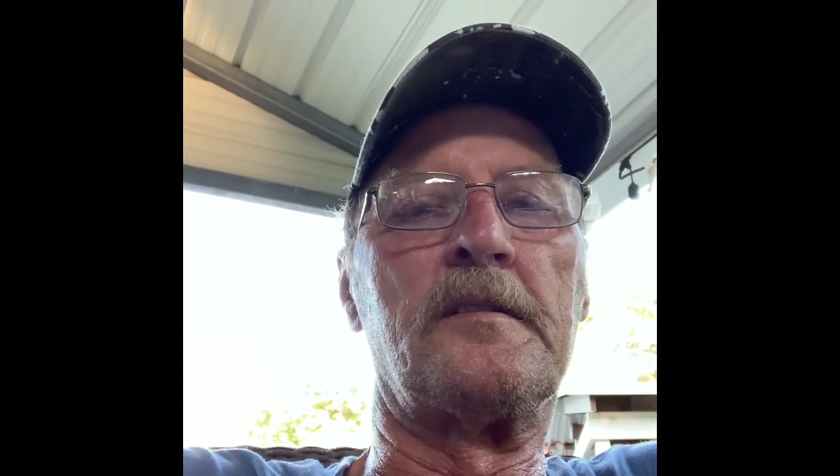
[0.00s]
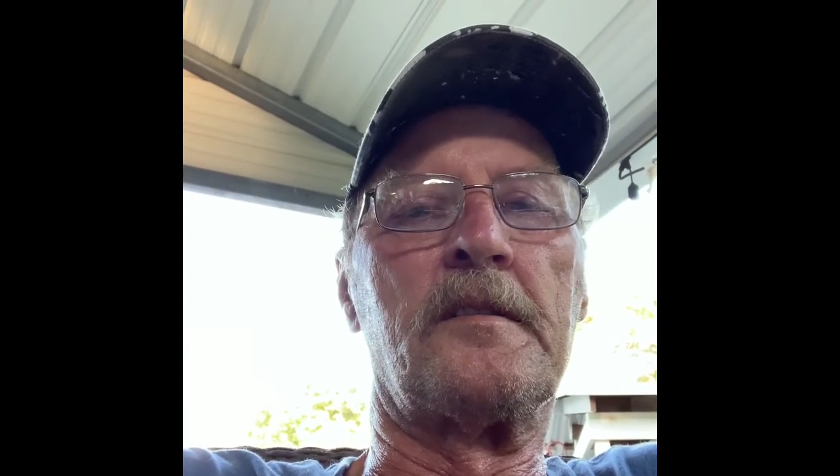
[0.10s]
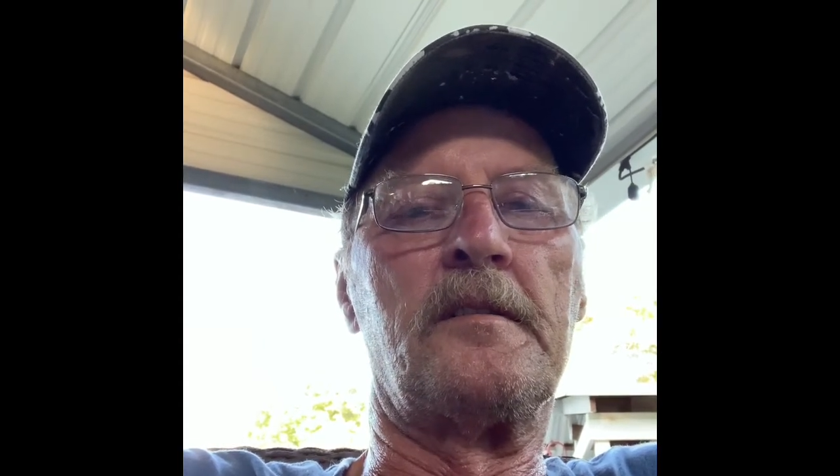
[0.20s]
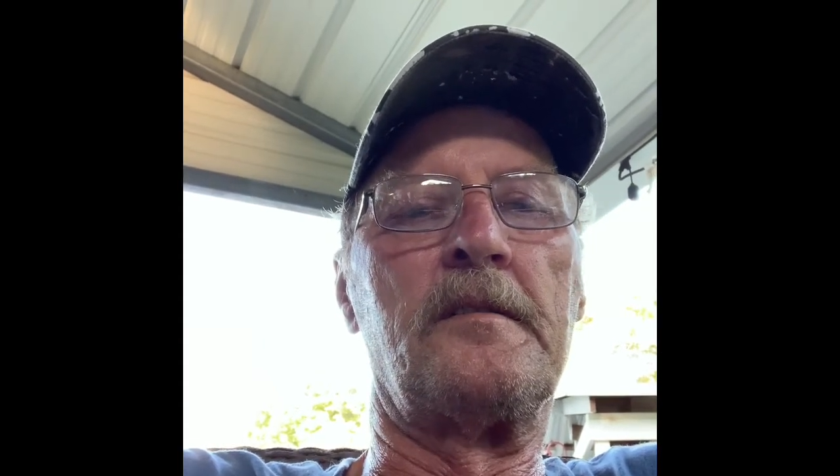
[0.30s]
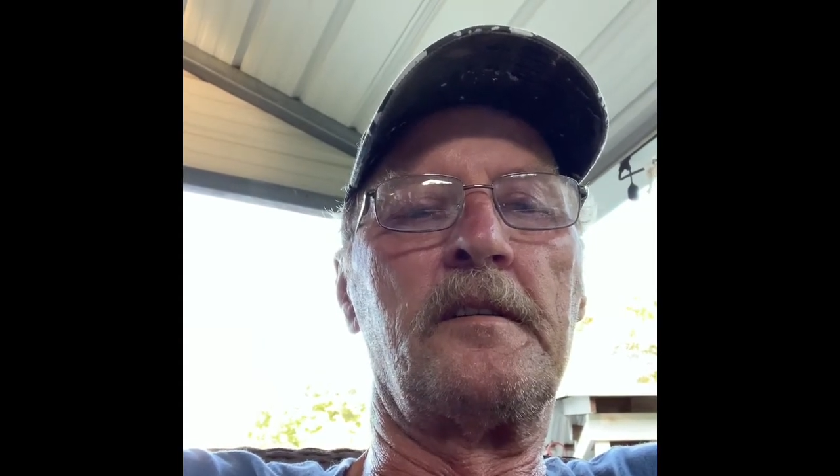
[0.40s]

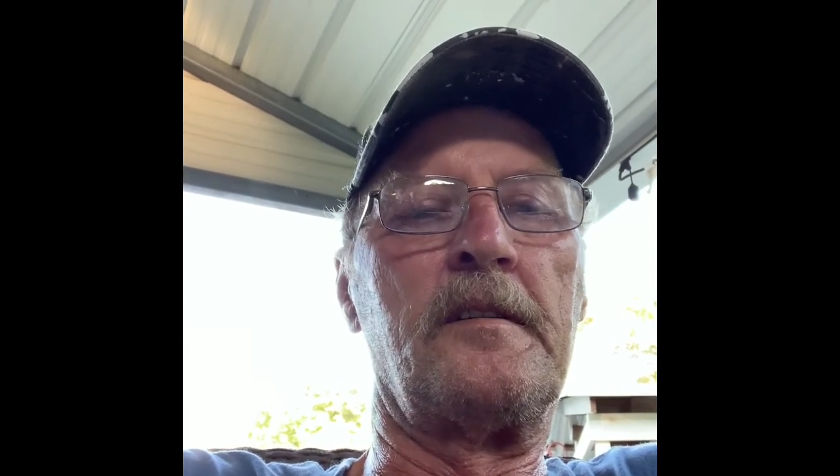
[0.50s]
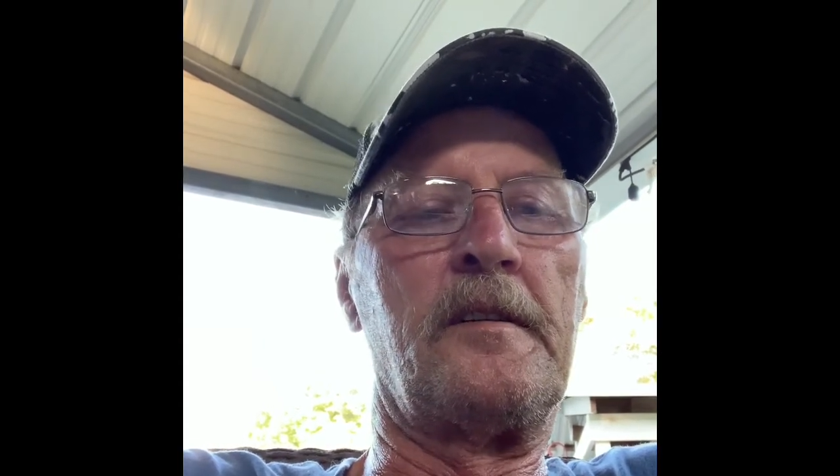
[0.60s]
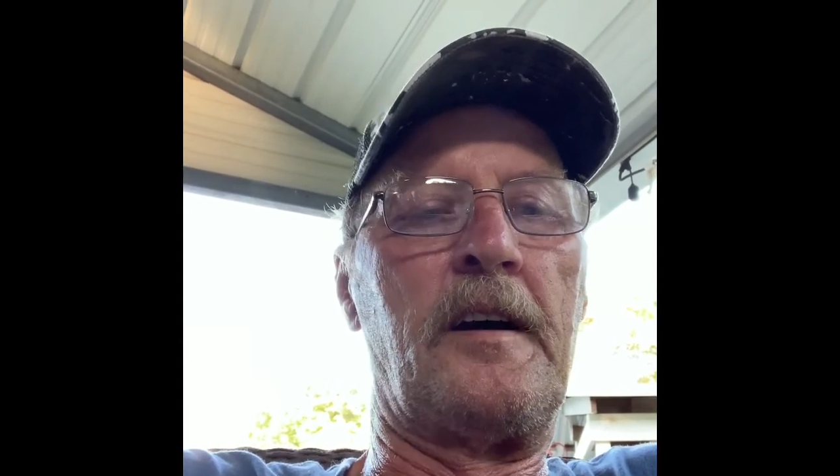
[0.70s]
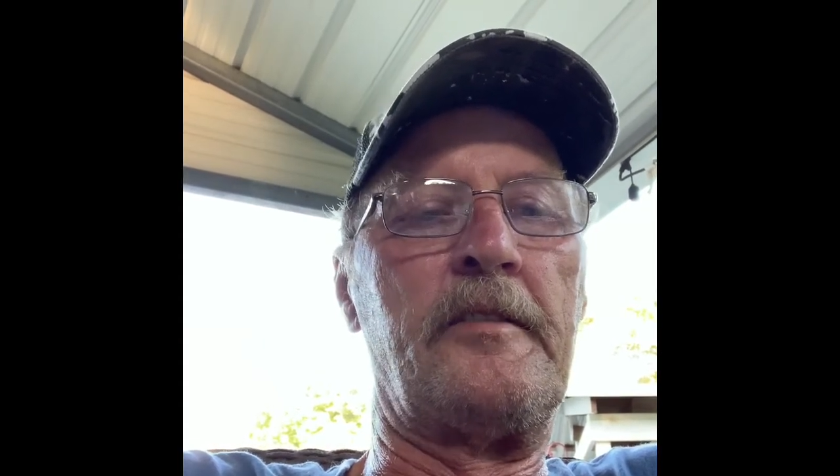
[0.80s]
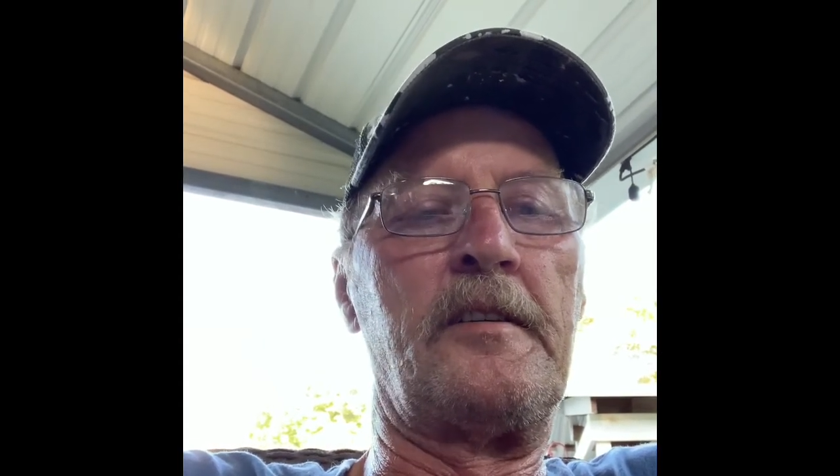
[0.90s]
So
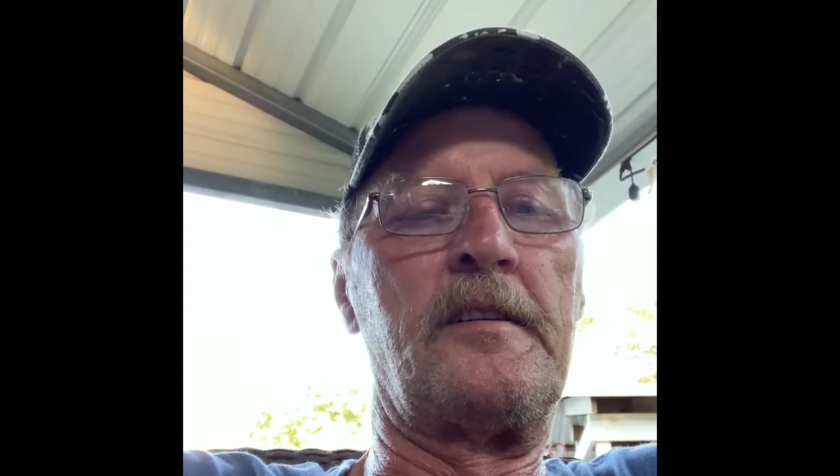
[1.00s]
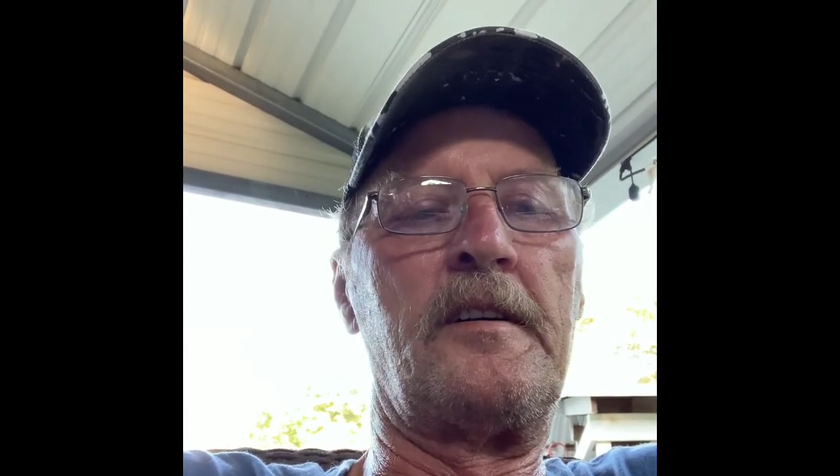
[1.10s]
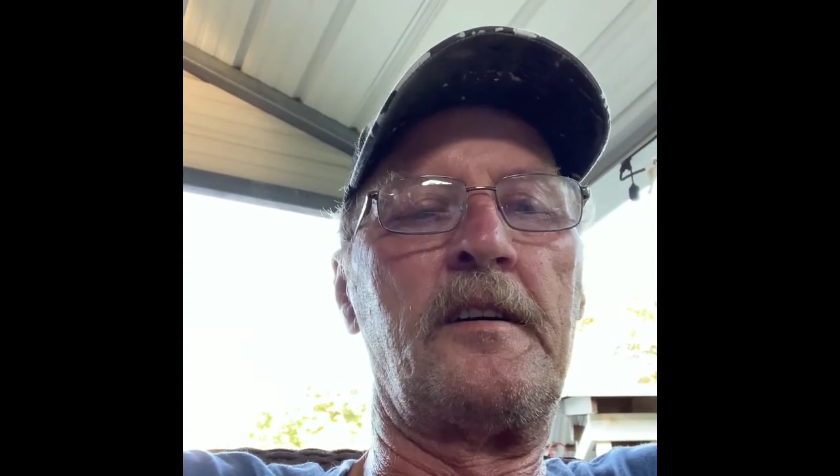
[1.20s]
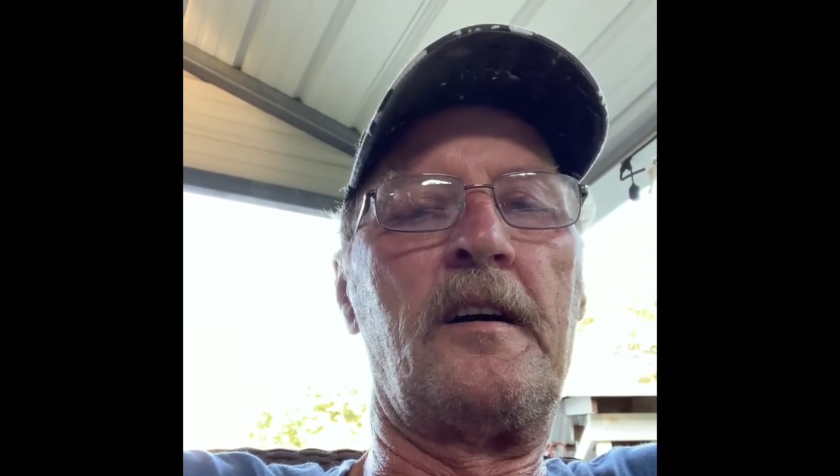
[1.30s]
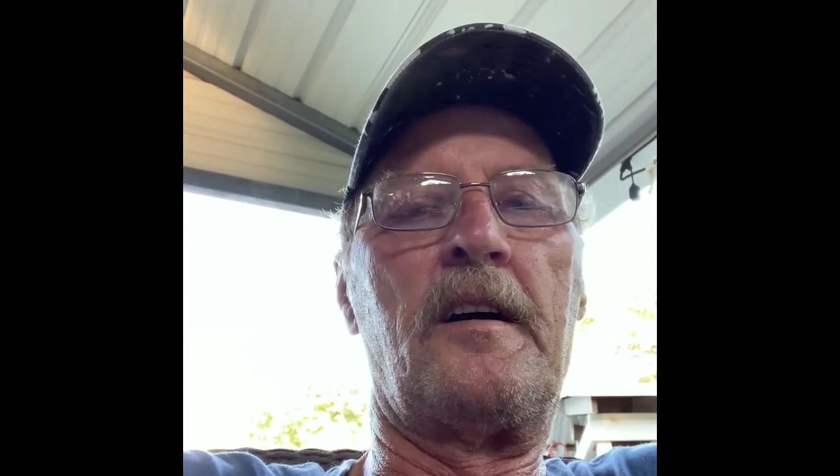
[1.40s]
have a good
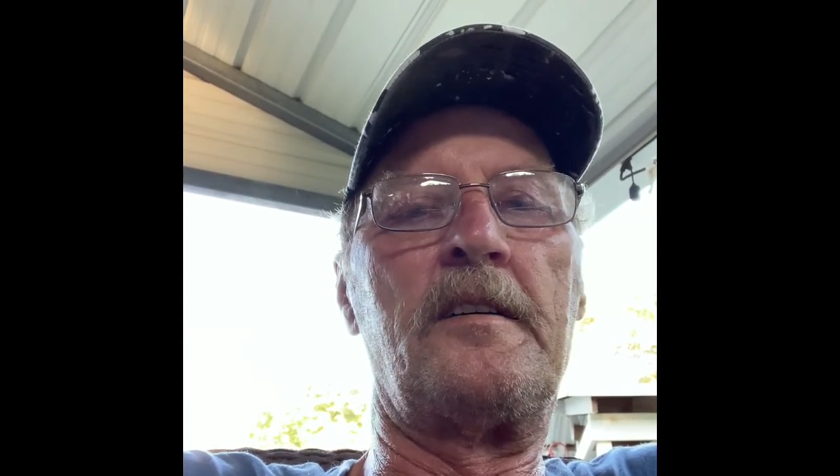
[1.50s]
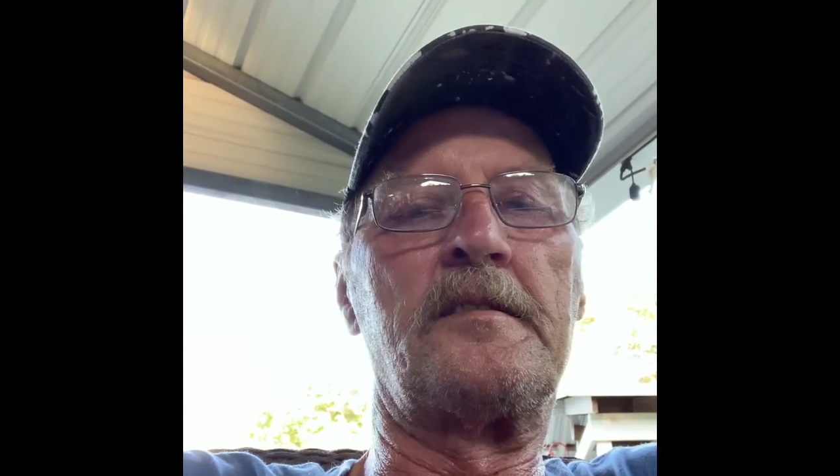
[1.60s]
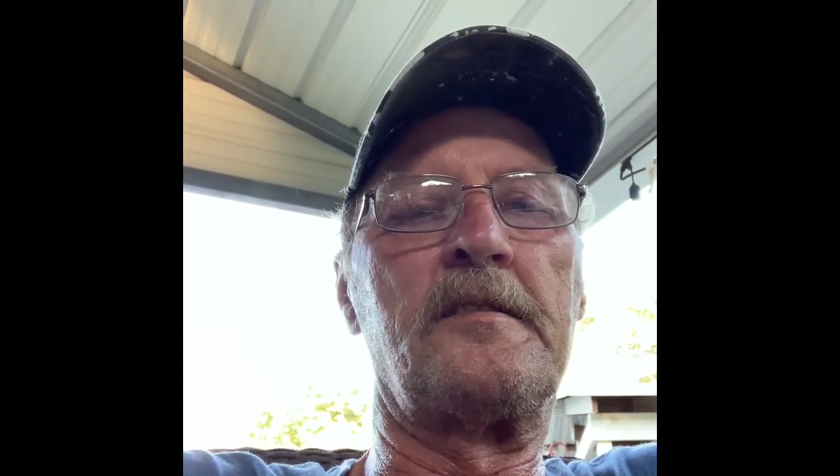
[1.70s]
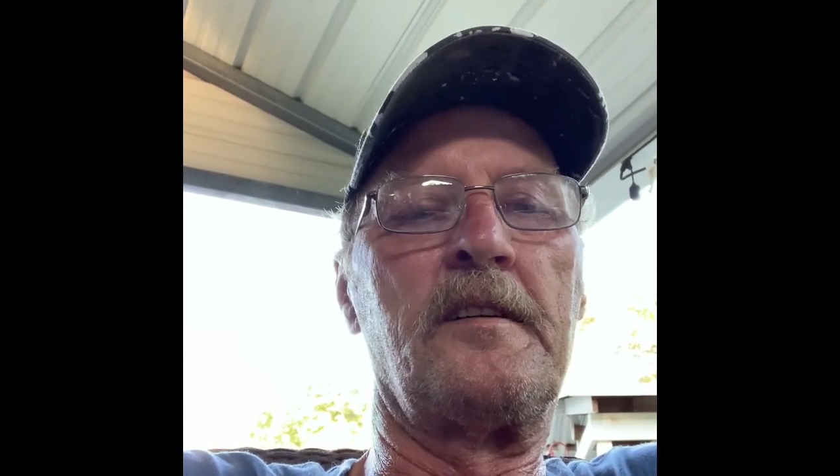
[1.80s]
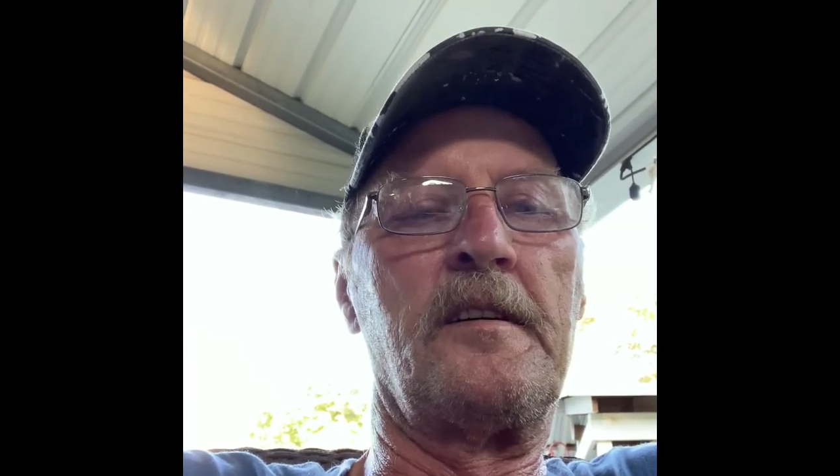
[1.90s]
day, guys,